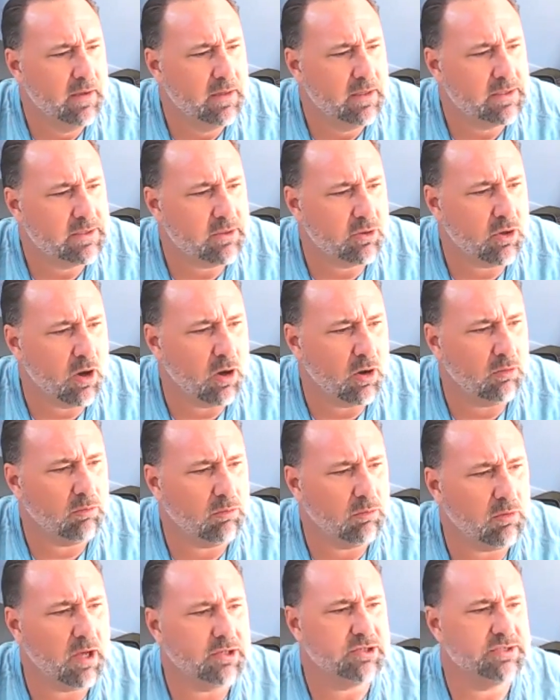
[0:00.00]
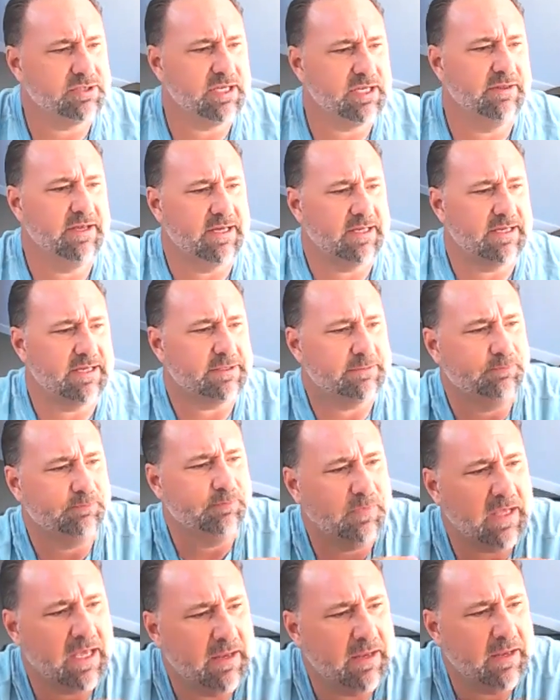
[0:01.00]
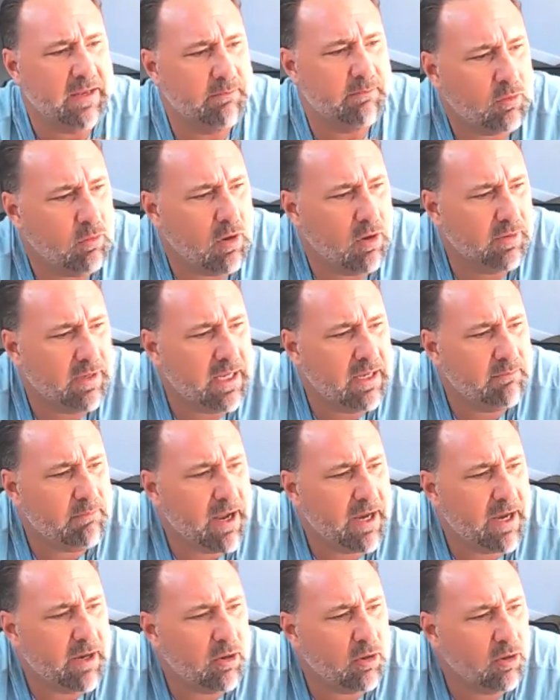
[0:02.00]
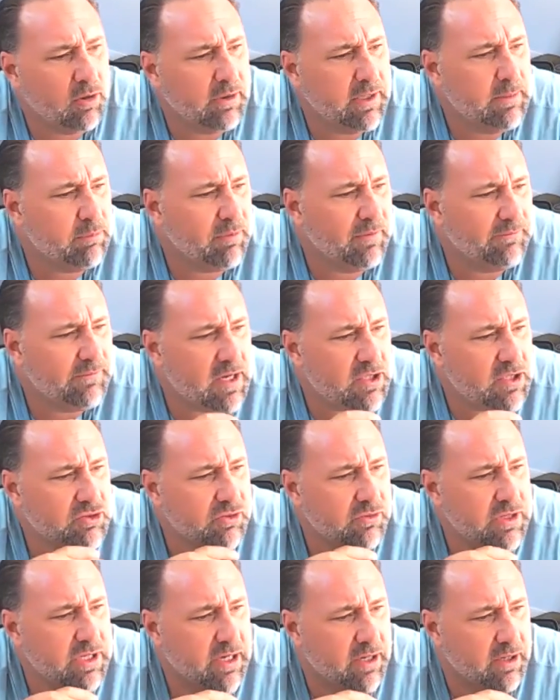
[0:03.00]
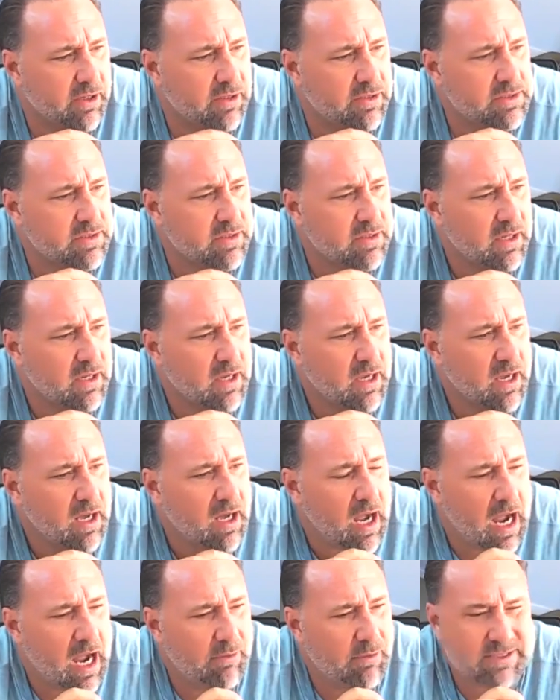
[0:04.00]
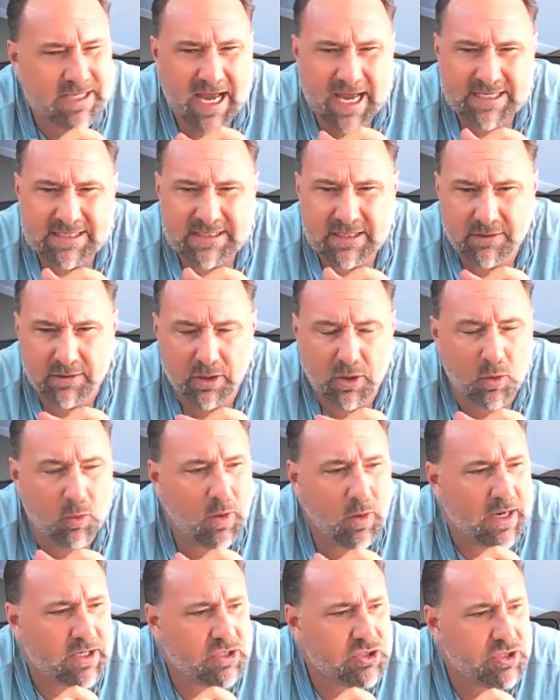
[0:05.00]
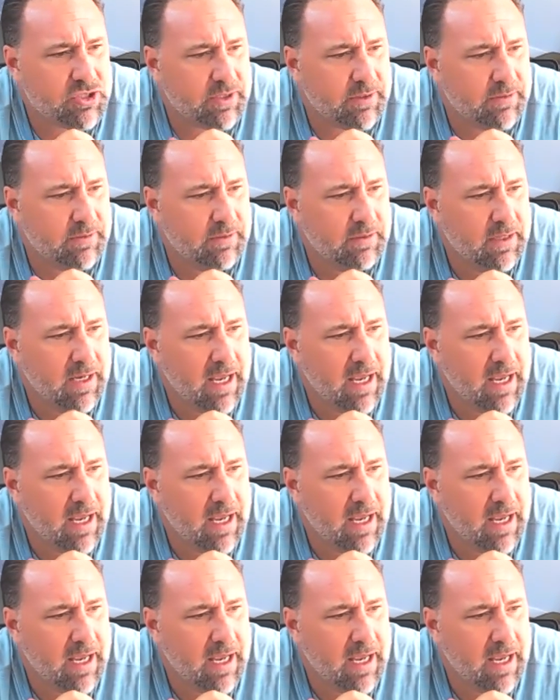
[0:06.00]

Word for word: So Carl Rogers said this in quote, in my early professional years, I was asking the question,